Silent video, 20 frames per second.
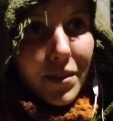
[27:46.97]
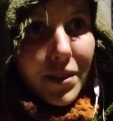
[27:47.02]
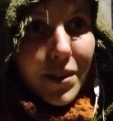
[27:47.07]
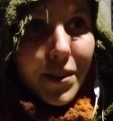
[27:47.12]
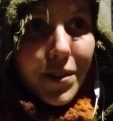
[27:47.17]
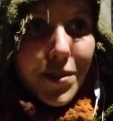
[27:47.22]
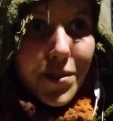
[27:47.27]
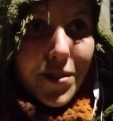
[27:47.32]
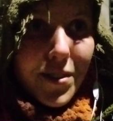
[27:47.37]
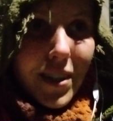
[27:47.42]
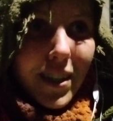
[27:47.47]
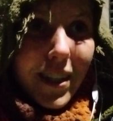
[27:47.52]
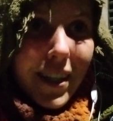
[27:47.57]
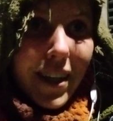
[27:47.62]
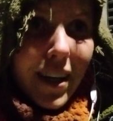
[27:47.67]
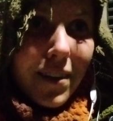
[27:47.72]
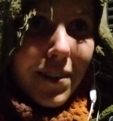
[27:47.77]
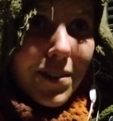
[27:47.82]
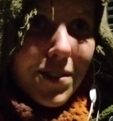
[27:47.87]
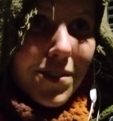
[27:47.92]
Usually
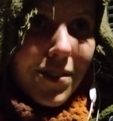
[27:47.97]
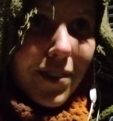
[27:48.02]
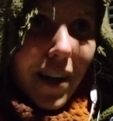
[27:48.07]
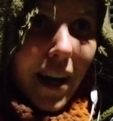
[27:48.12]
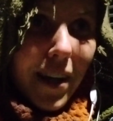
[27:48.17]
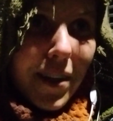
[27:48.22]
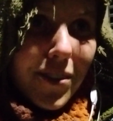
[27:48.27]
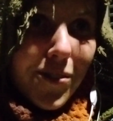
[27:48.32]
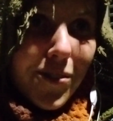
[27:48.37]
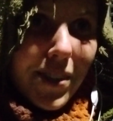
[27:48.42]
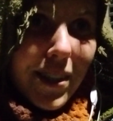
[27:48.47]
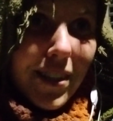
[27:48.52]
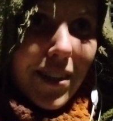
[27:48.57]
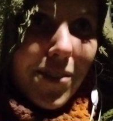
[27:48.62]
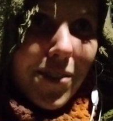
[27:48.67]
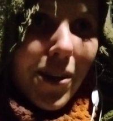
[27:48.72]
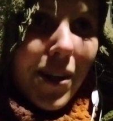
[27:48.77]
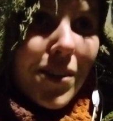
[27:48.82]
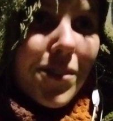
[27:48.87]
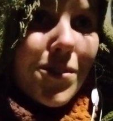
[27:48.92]
I also like to be
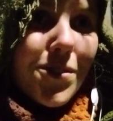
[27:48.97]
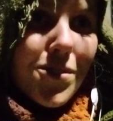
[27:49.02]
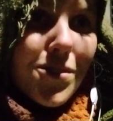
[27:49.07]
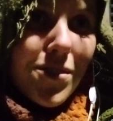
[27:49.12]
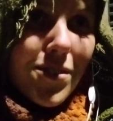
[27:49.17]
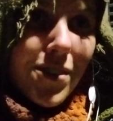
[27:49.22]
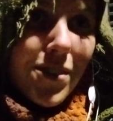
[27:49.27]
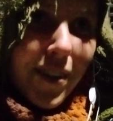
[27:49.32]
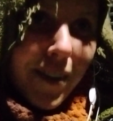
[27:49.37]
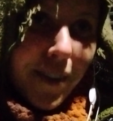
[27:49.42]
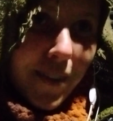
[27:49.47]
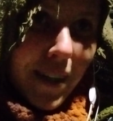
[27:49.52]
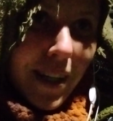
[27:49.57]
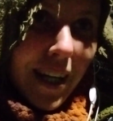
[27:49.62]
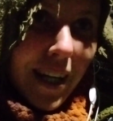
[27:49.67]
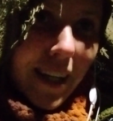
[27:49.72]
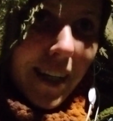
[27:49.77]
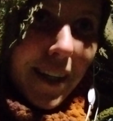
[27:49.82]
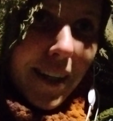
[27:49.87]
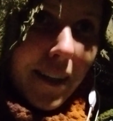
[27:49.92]
the one who's, you know,
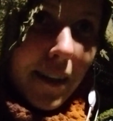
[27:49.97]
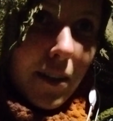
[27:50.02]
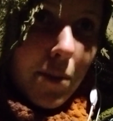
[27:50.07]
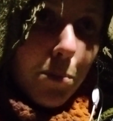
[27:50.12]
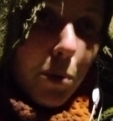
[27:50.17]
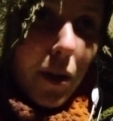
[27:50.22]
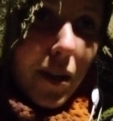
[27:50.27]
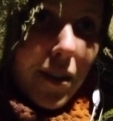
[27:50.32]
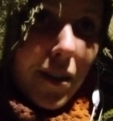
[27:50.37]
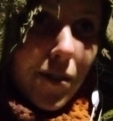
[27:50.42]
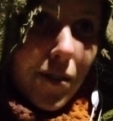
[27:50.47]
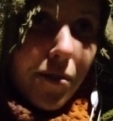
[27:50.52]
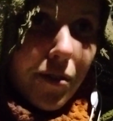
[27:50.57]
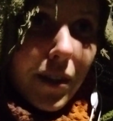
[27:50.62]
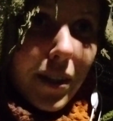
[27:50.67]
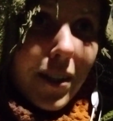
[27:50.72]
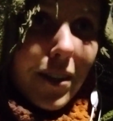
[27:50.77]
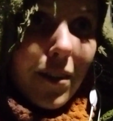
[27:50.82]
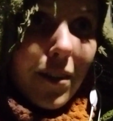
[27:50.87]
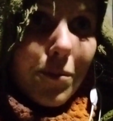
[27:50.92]
in the point of
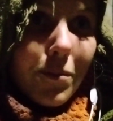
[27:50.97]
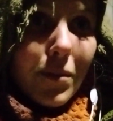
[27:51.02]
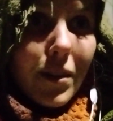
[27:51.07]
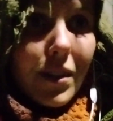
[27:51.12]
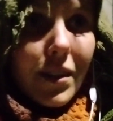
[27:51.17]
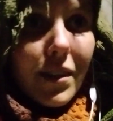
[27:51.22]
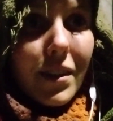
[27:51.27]
freedom,